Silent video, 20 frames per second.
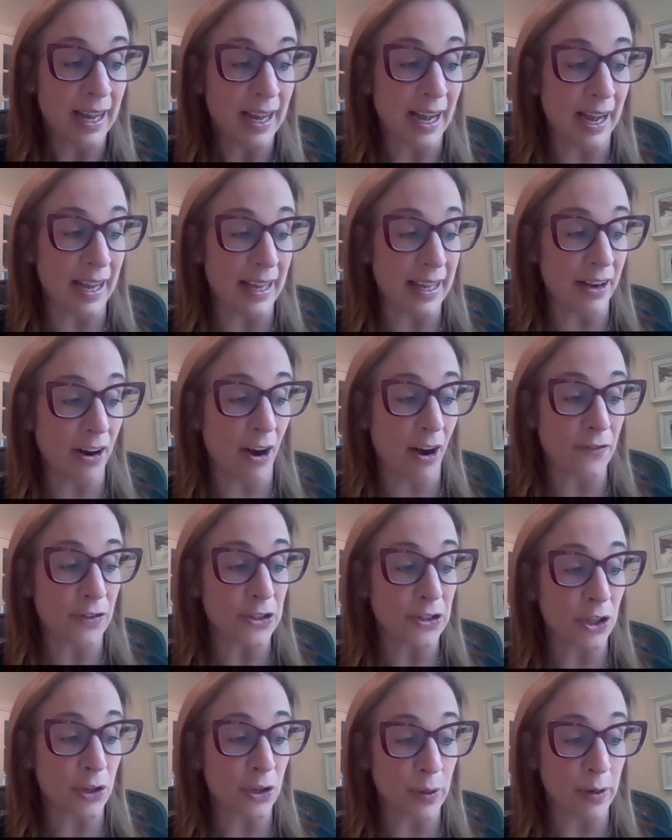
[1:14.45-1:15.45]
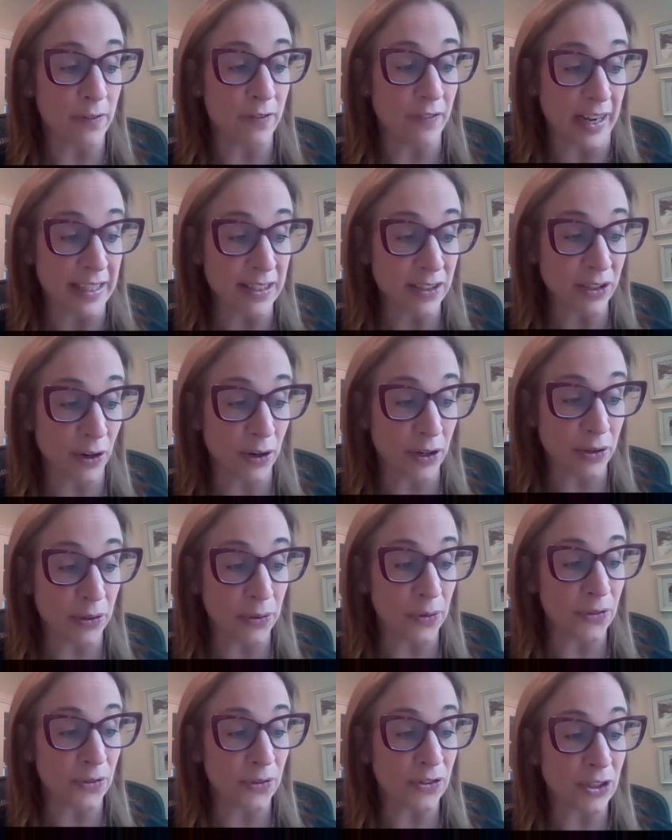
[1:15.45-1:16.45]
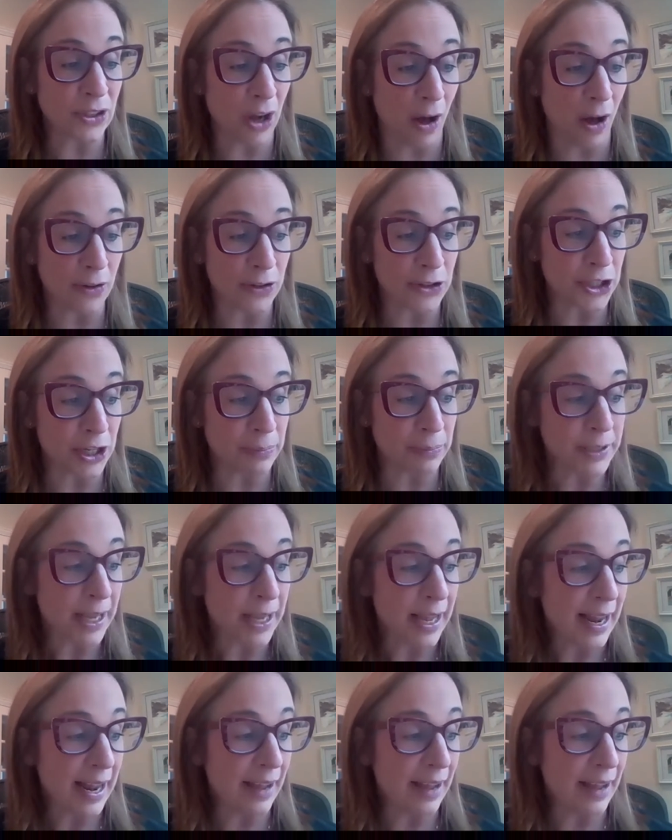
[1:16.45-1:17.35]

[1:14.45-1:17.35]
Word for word: Uh, it offers career advice articles, scholarships,